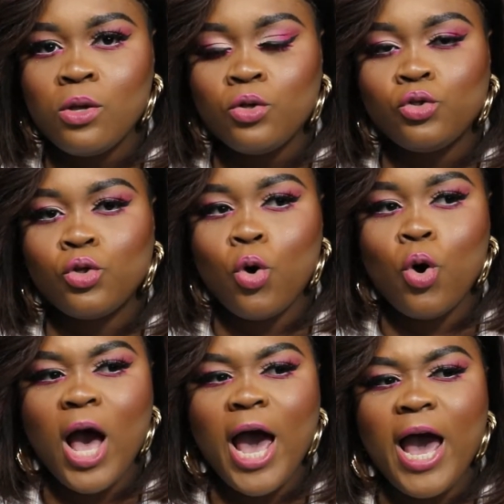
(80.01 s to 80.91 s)

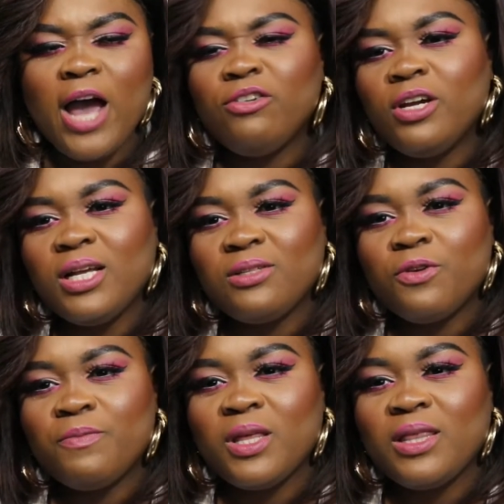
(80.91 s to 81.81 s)
So I realized
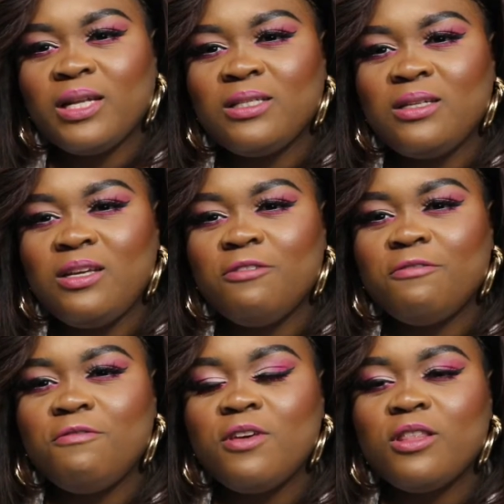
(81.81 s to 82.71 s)
from then that
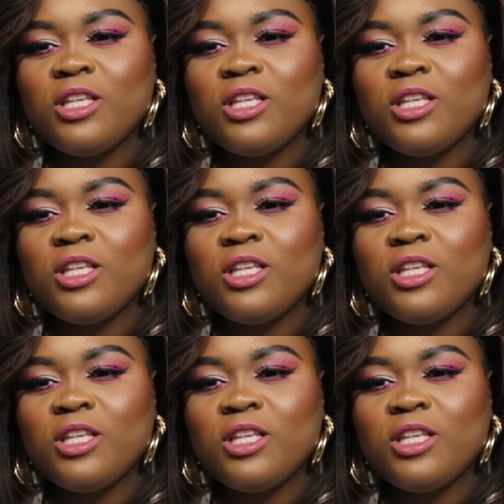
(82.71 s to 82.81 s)
if